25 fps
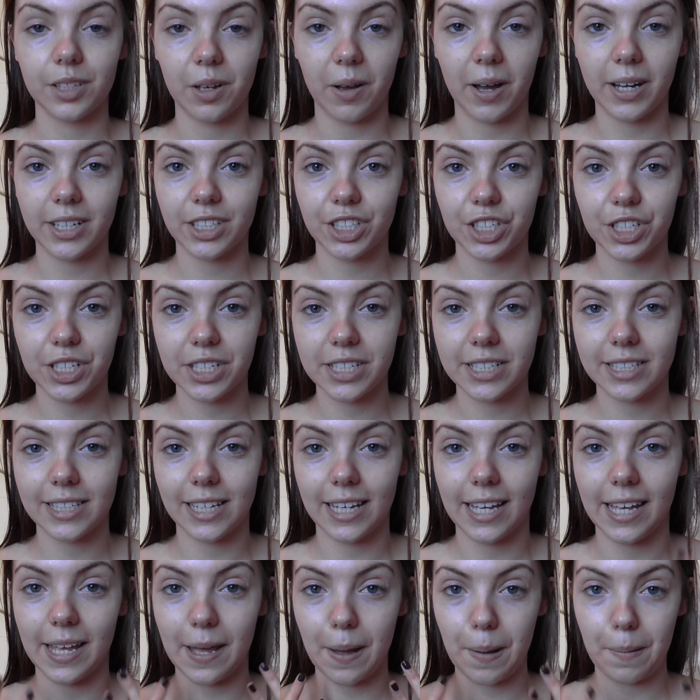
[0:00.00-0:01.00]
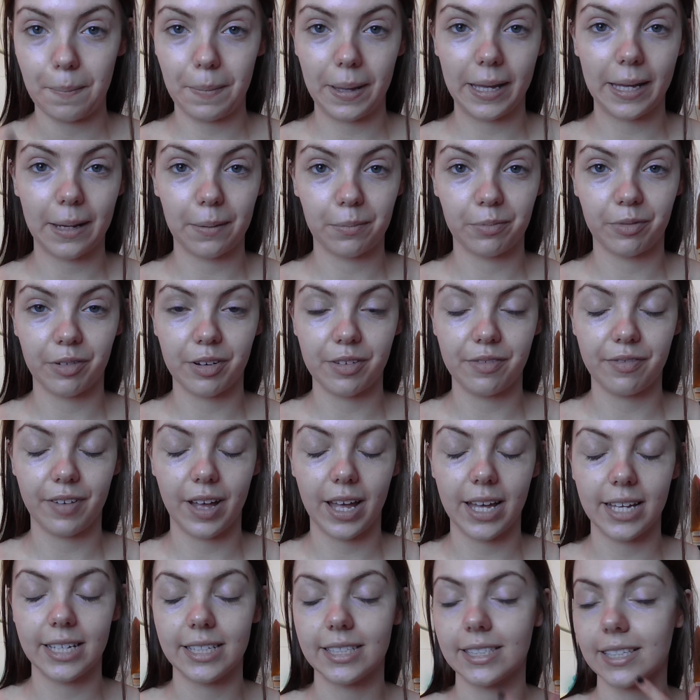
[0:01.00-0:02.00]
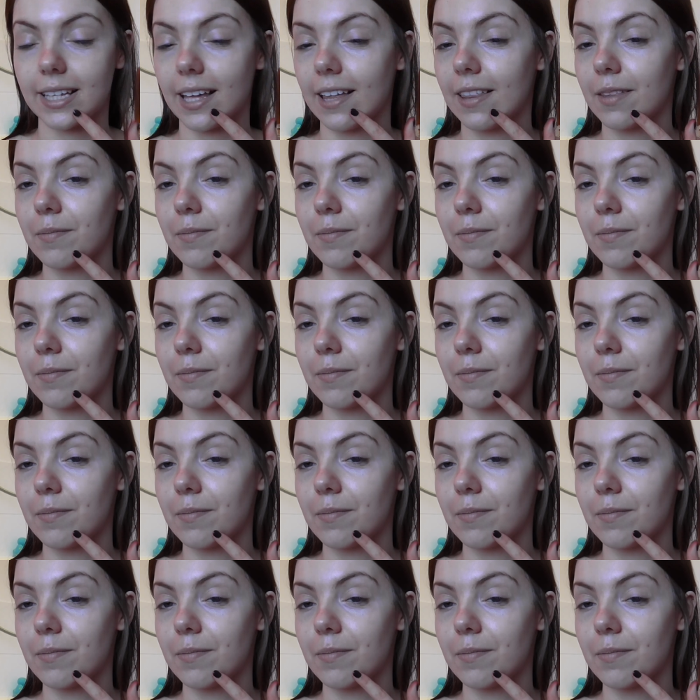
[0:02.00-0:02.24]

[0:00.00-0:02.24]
So as you can see, makeup free face.